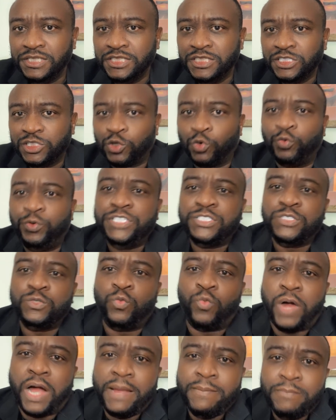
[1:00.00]
The reason
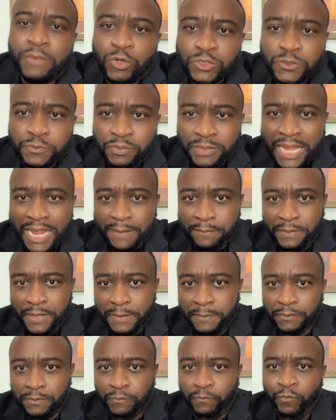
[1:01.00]
why most Black
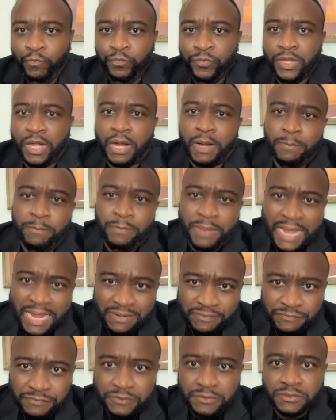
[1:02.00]
people are
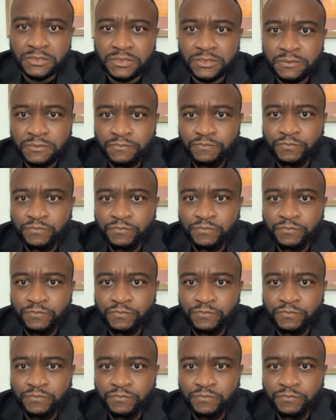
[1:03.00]
baffled